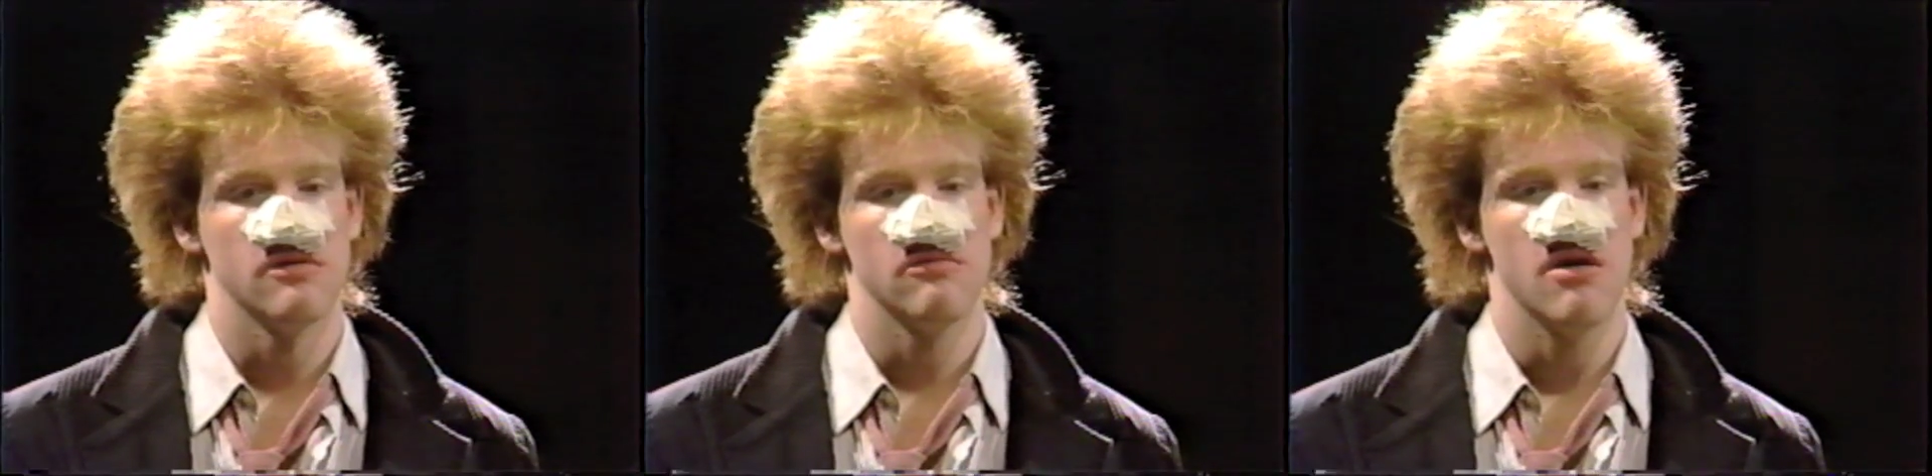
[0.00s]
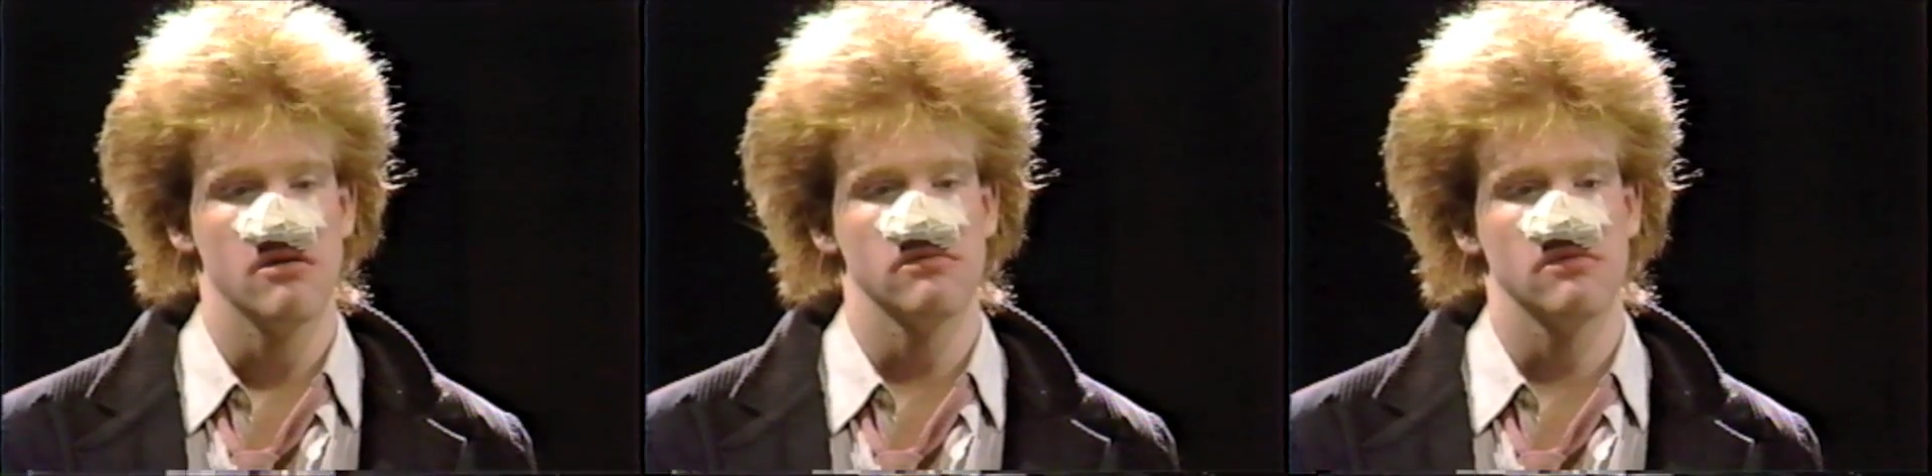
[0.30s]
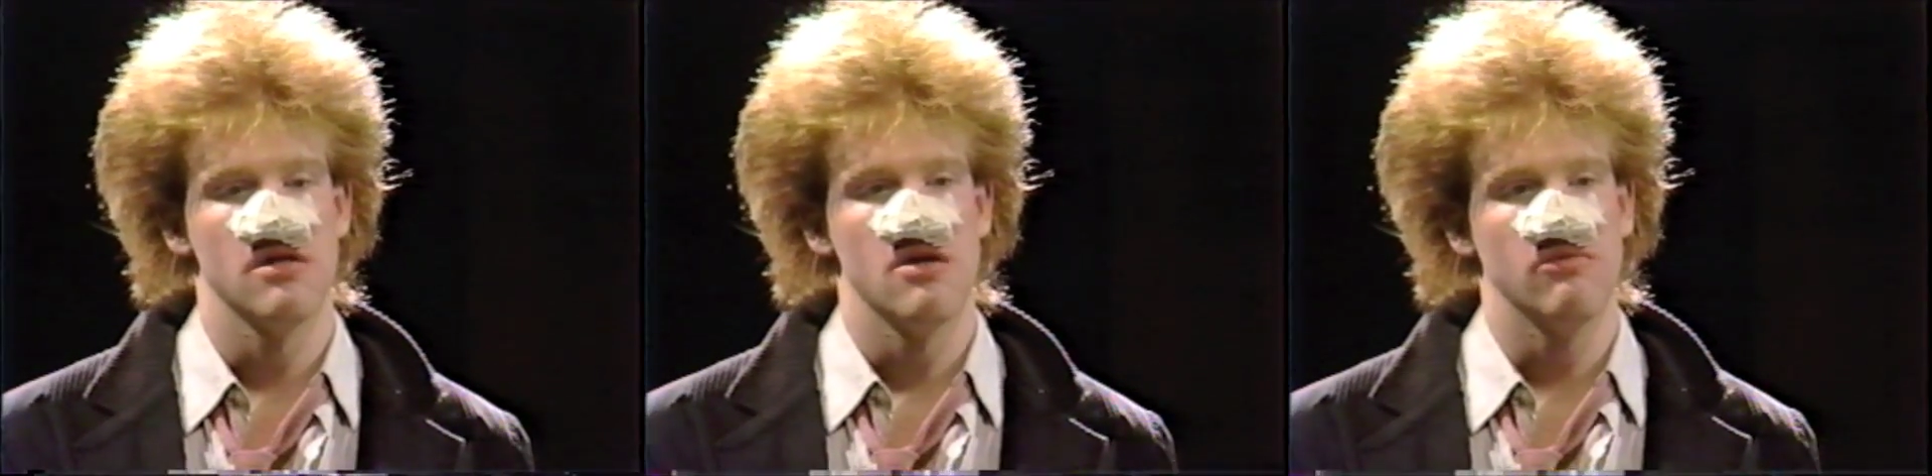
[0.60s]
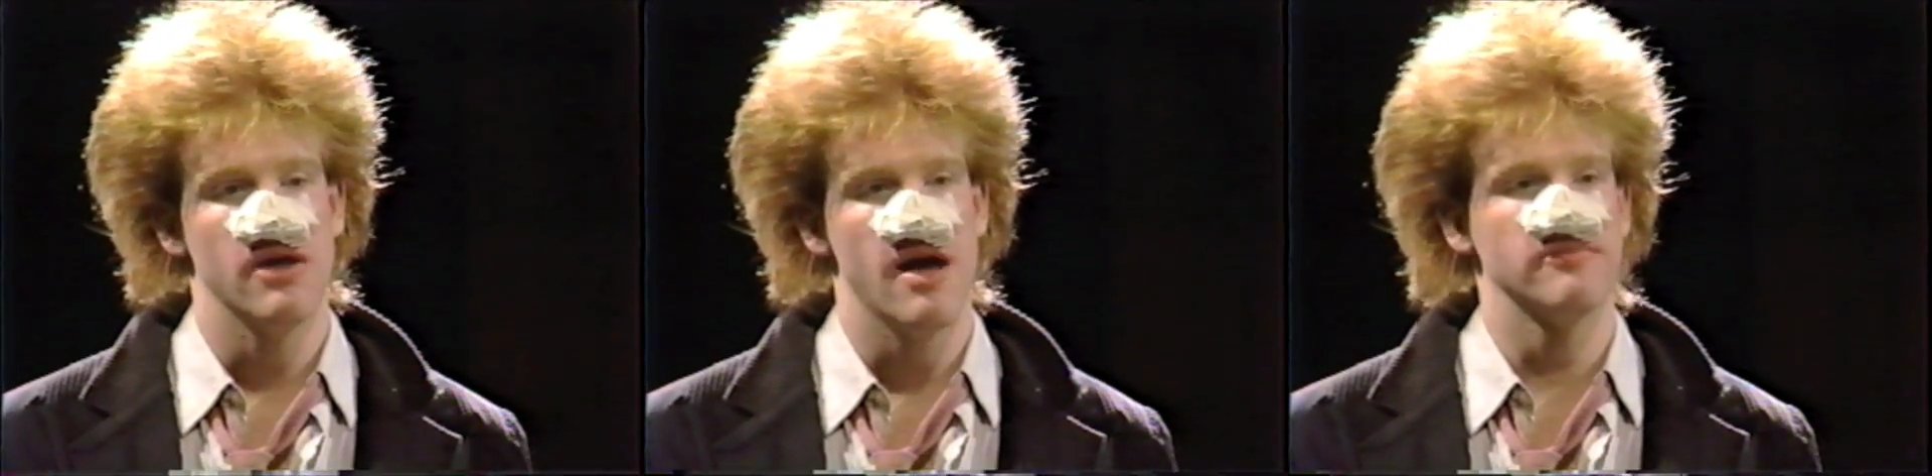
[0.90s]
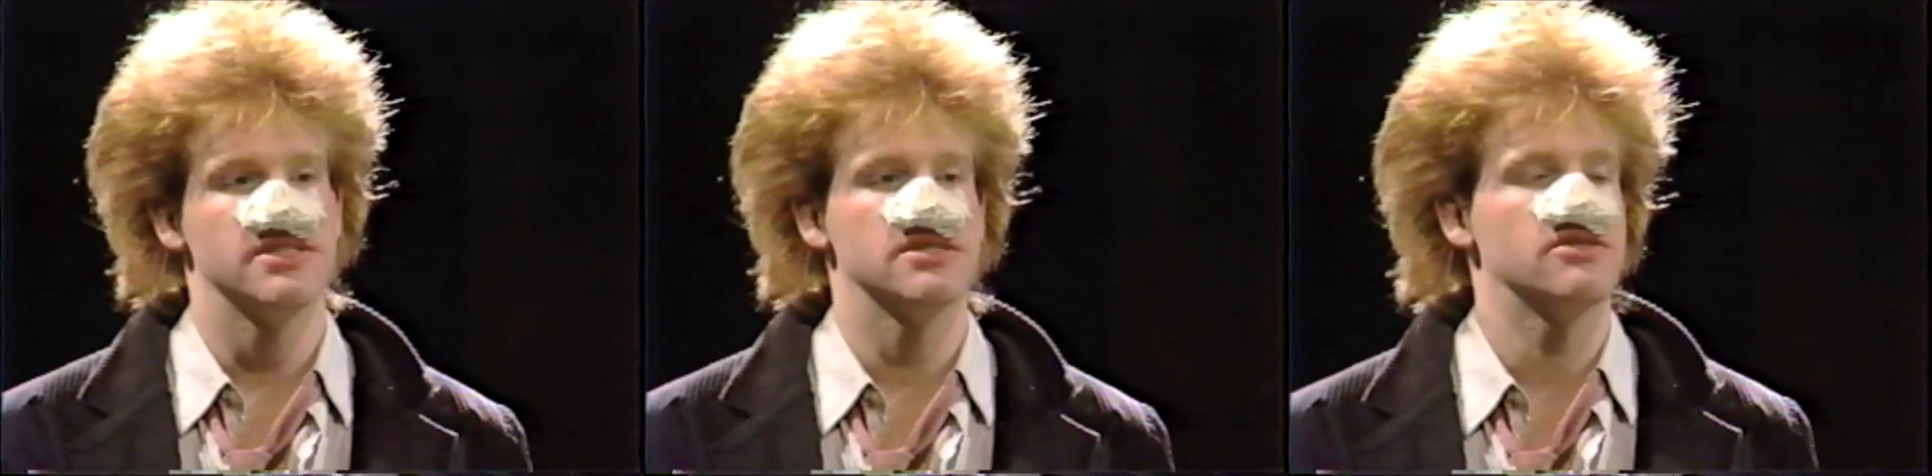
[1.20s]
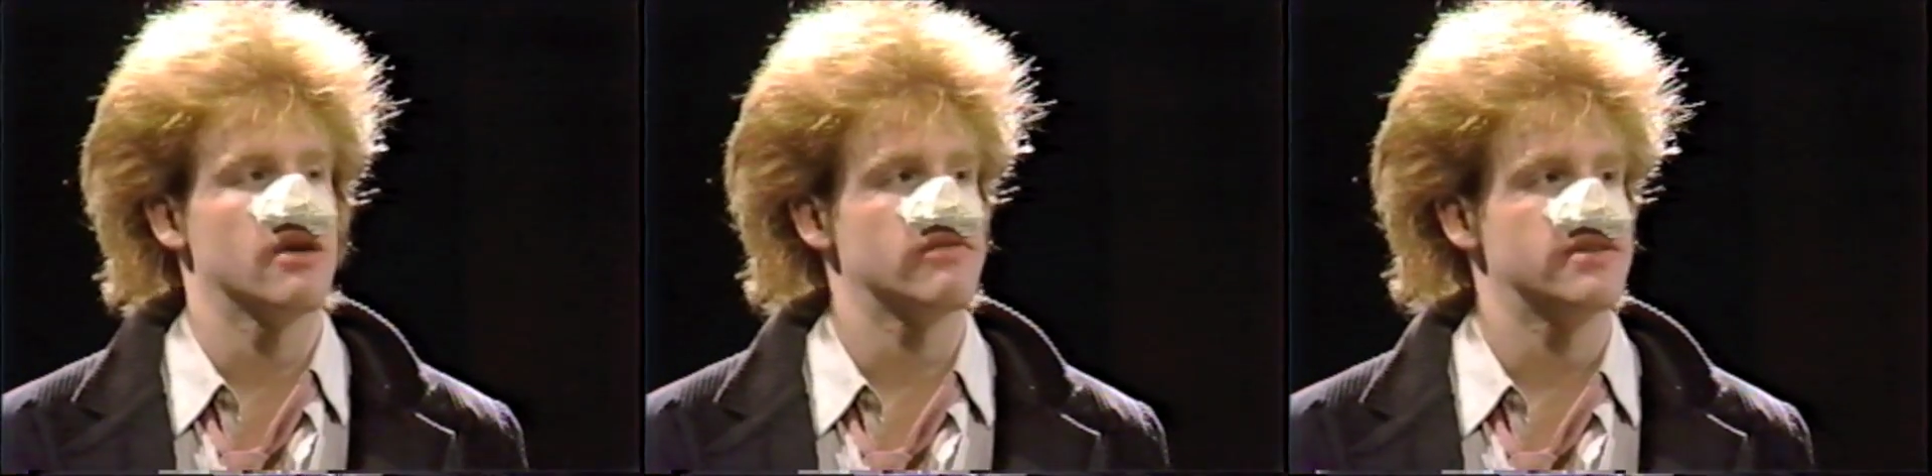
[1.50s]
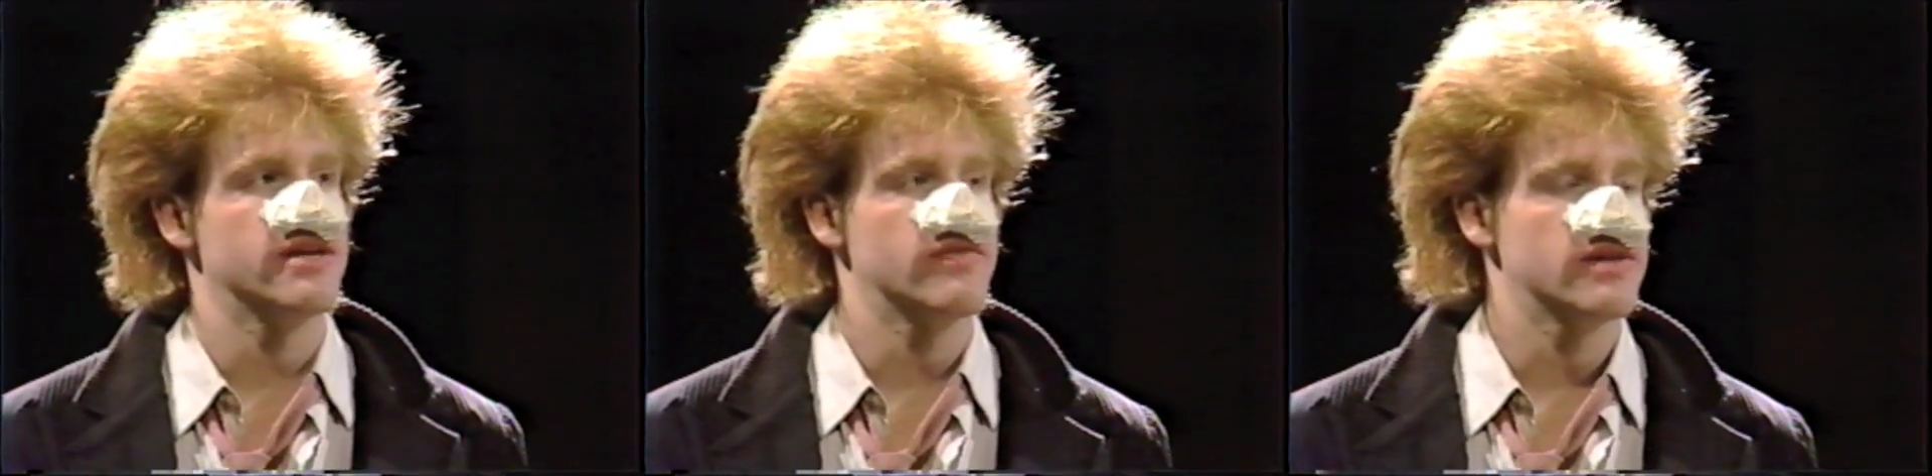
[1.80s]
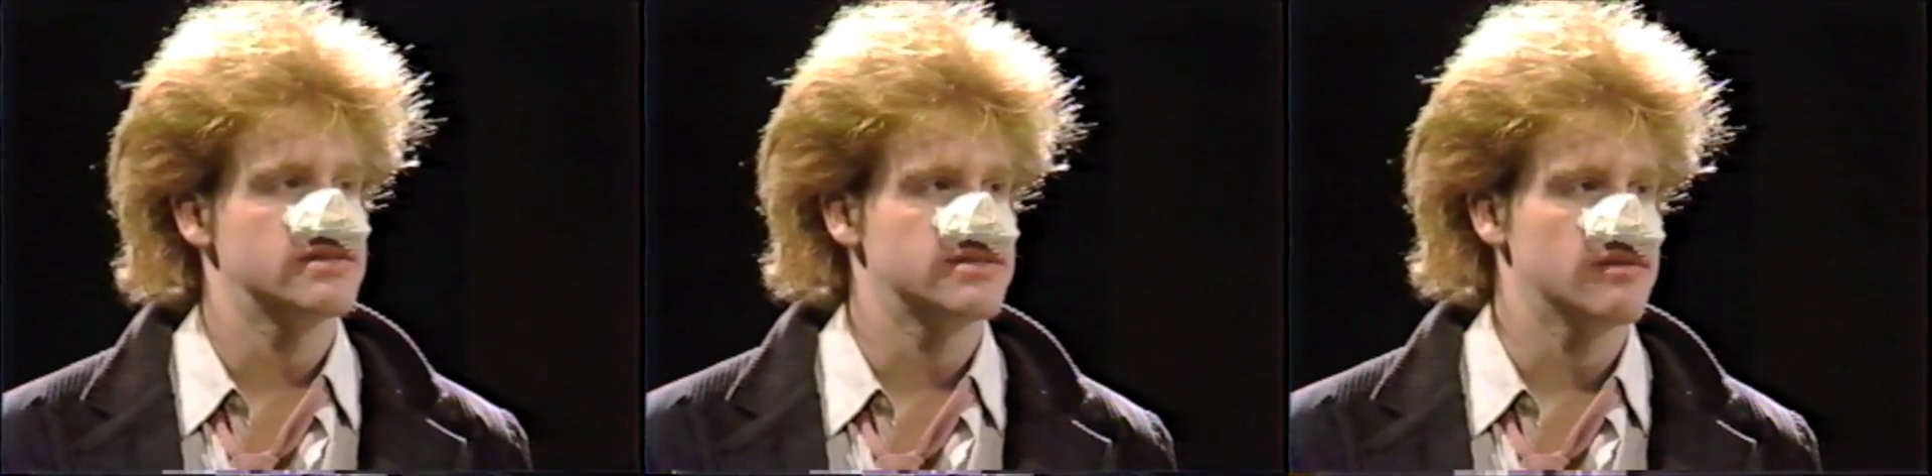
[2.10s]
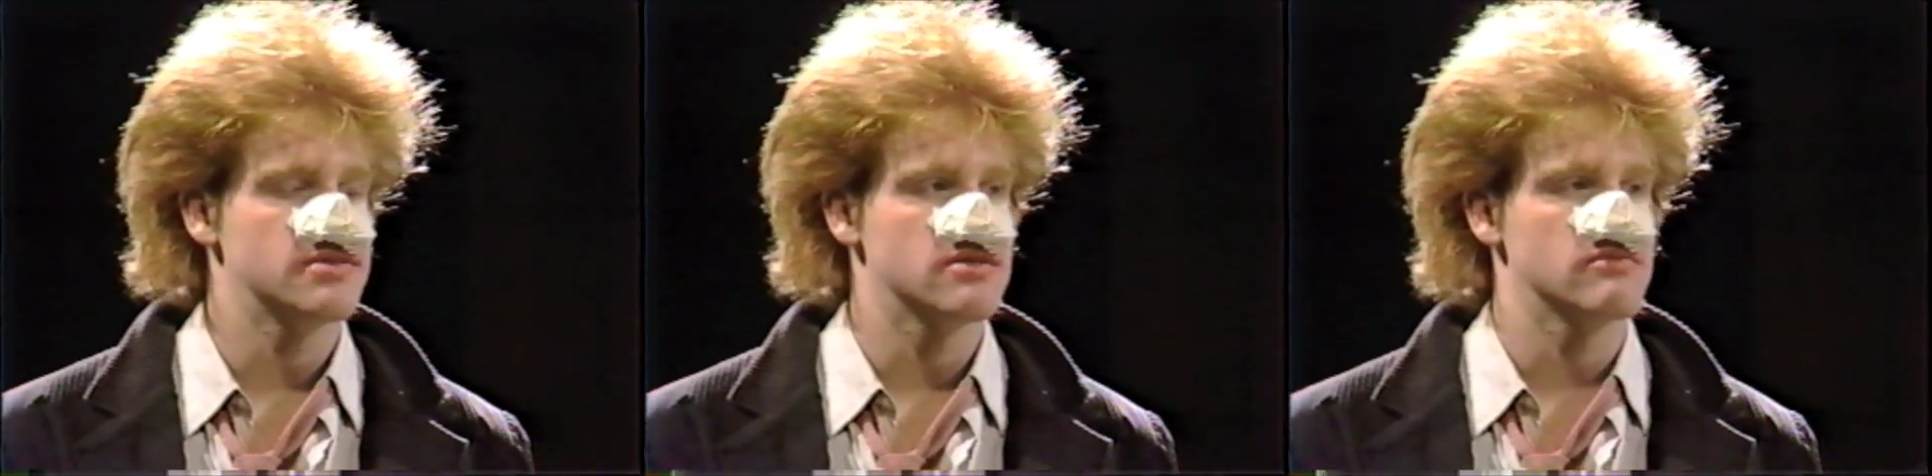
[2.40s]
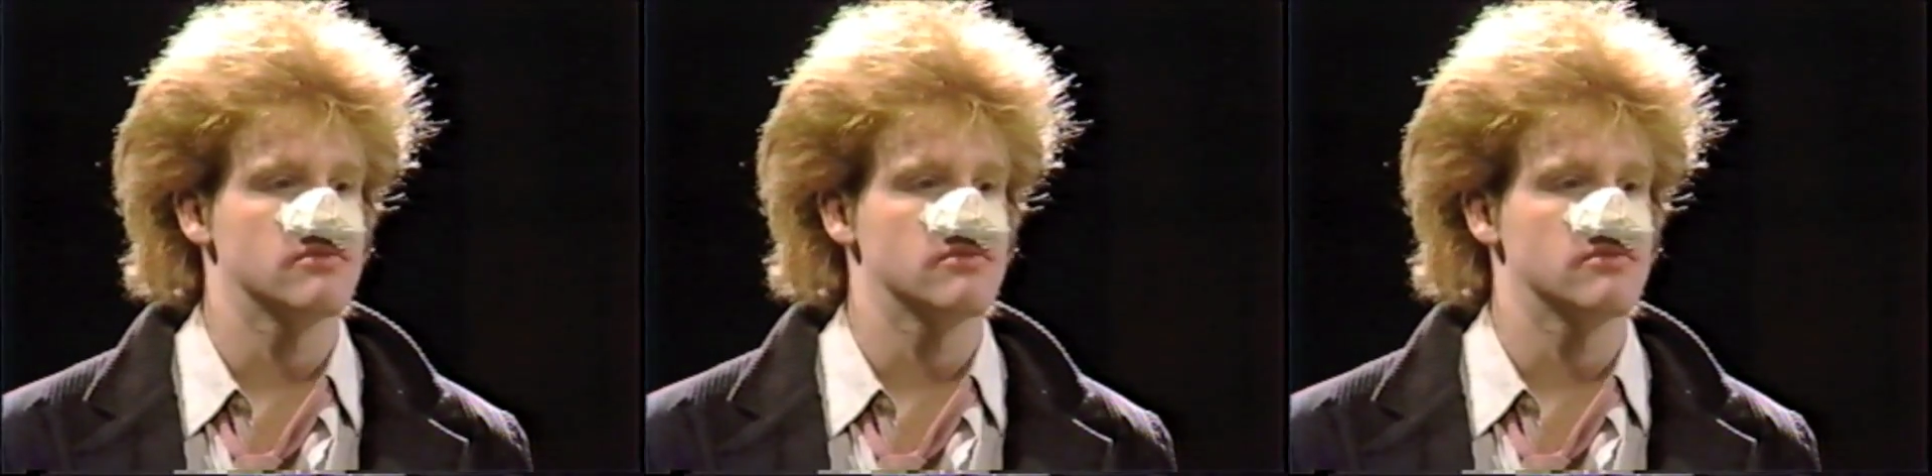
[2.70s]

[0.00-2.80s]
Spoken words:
Well, what happens is you have a deviated septum,